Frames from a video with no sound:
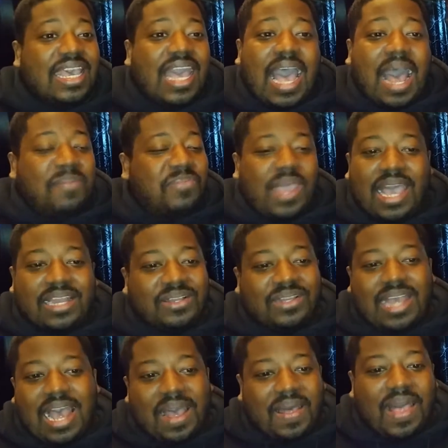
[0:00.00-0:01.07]
I
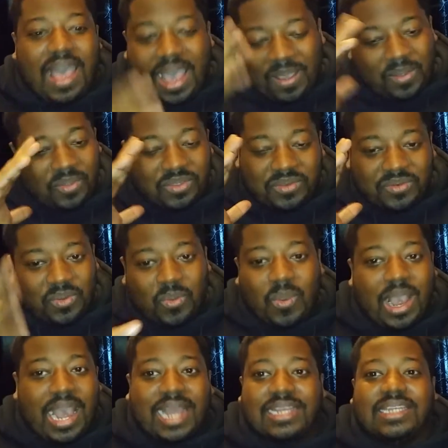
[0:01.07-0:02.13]
don't even know
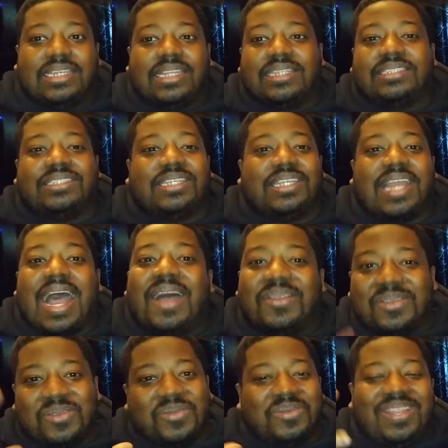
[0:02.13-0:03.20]
why I did that shit. I
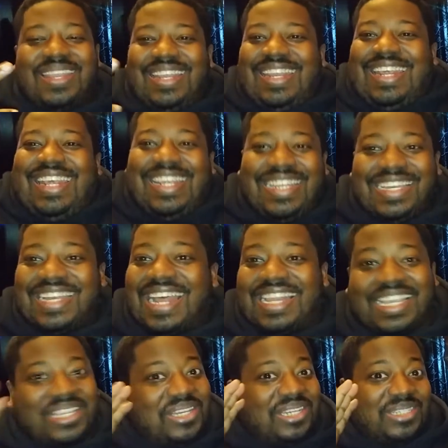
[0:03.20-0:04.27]
don't even, you know,
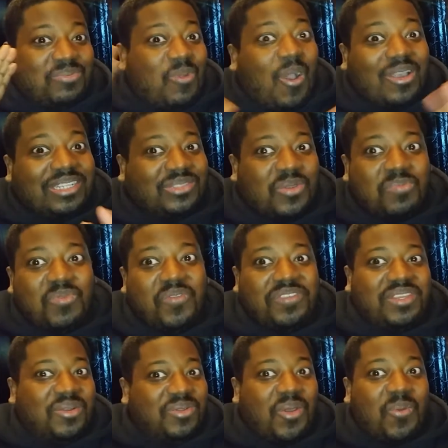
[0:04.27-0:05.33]
like you just walk into a movie, you
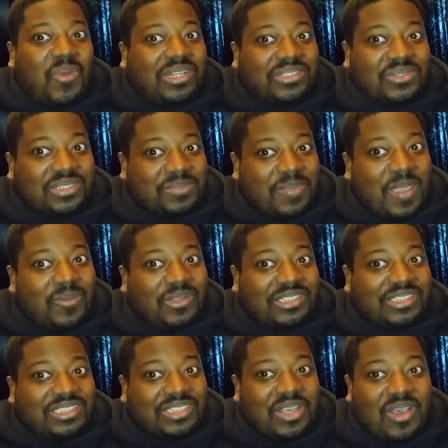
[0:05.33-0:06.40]
don't know what to expect, what
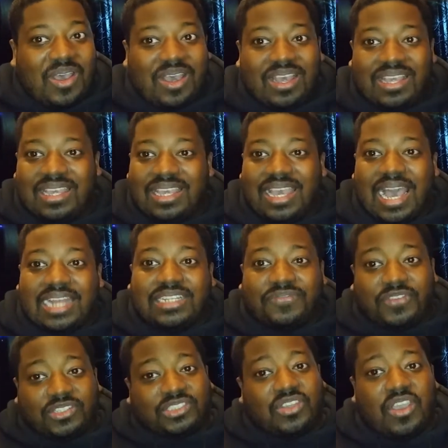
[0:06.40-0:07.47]
you saw. I just
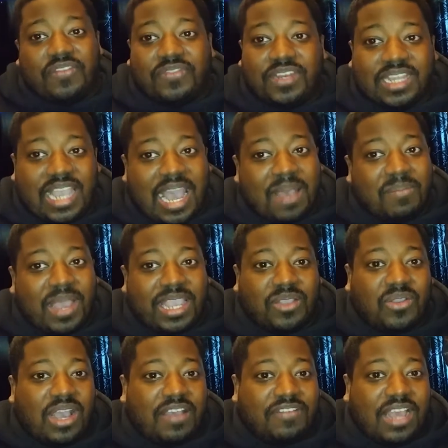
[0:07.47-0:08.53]
feel sorry for the guy,
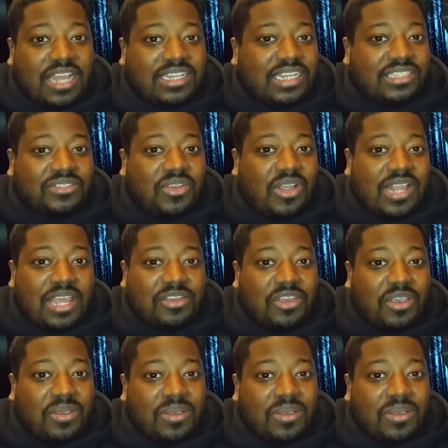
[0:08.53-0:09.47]
Michael. That's all I know.